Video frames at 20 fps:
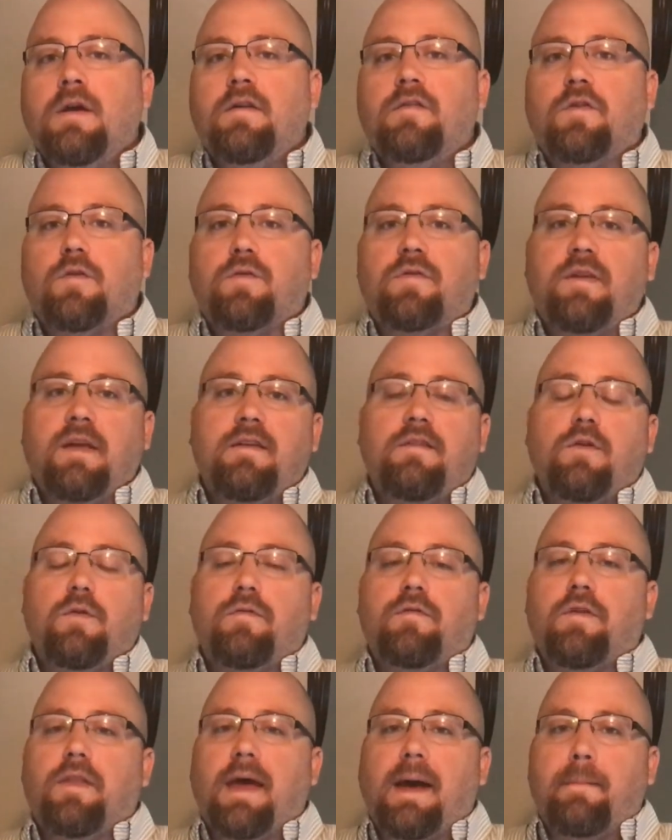so stay
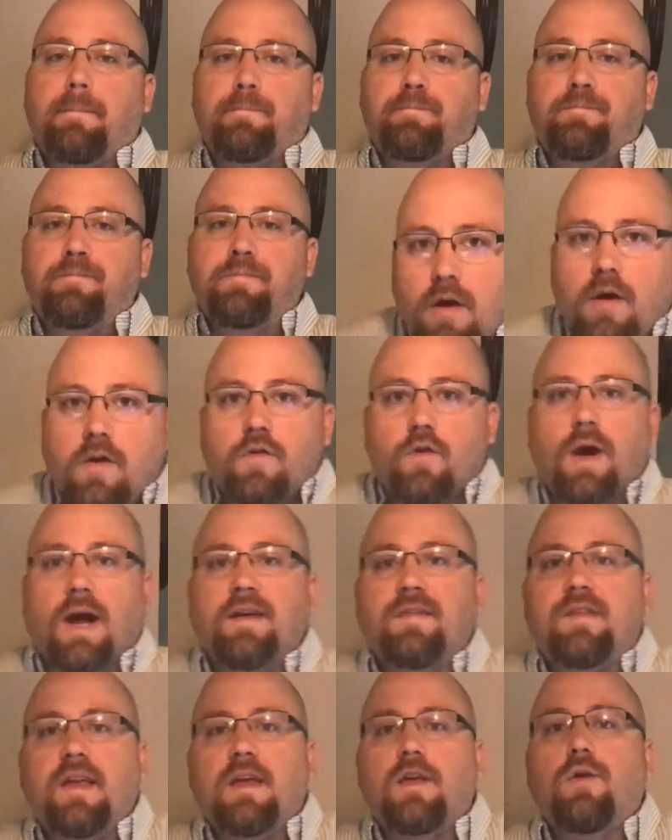tuned for that. So
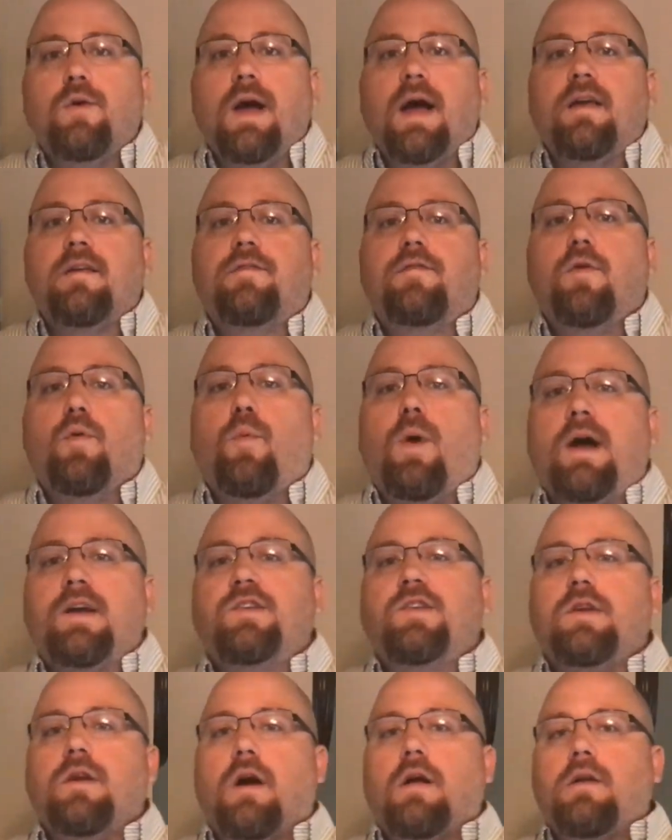guys, thank you guys for
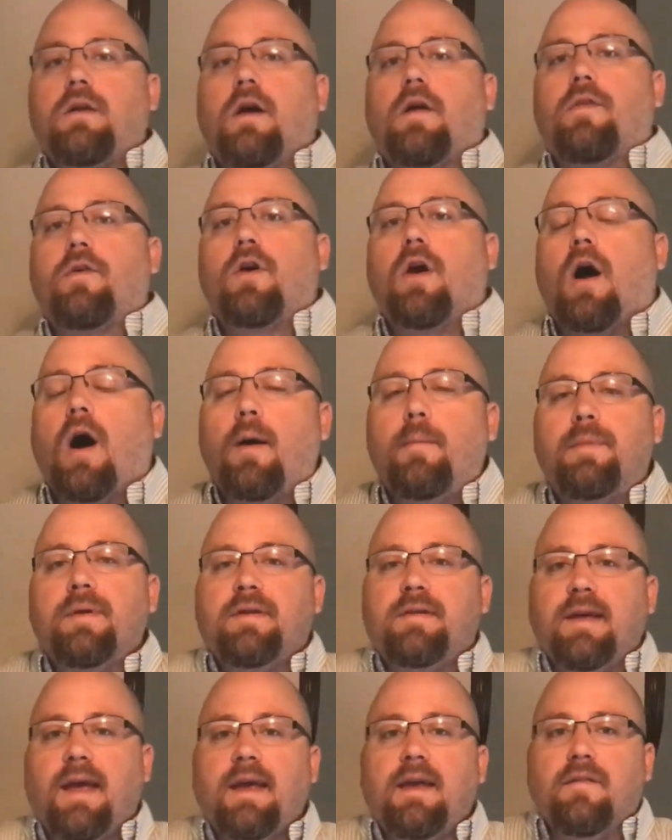watching another
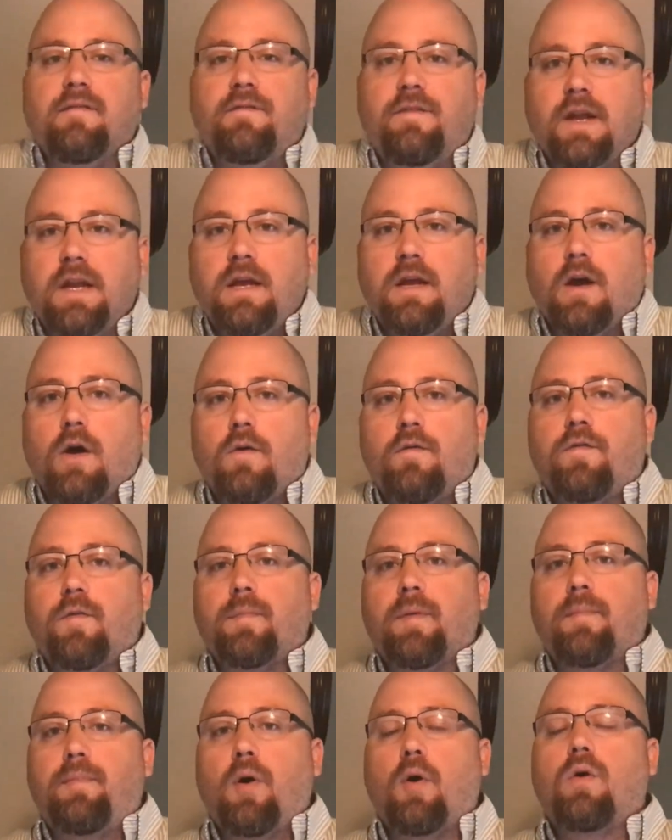update video
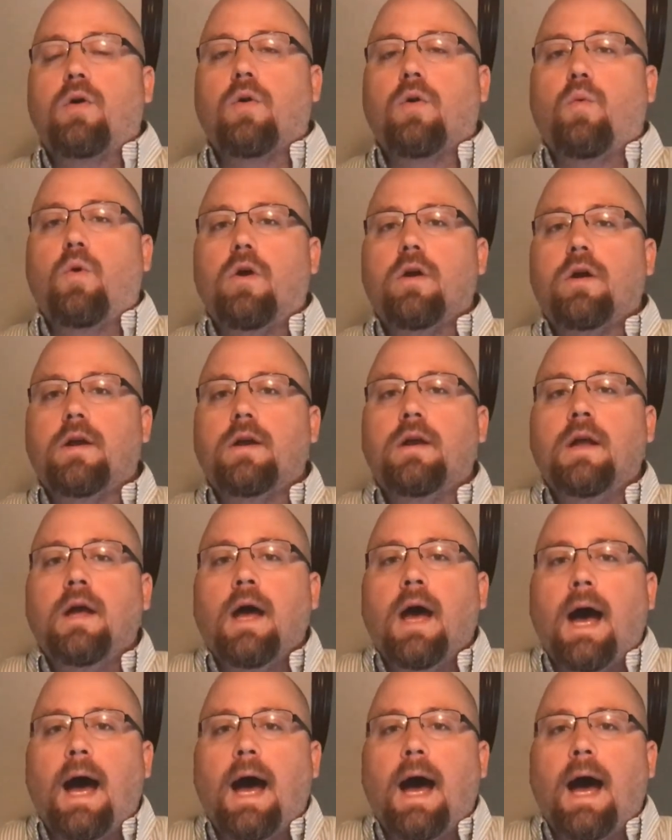from the Poker Worden.